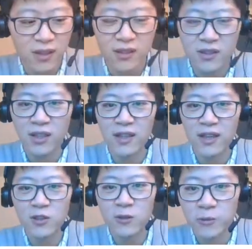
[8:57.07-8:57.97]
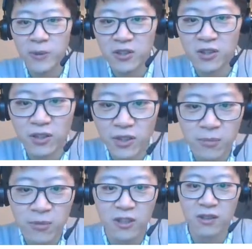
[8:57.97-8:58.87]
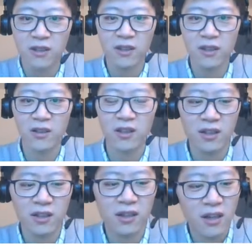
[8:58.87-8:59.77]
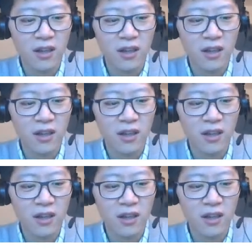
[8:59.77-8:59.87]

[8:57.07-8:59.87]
say air suspension or something, the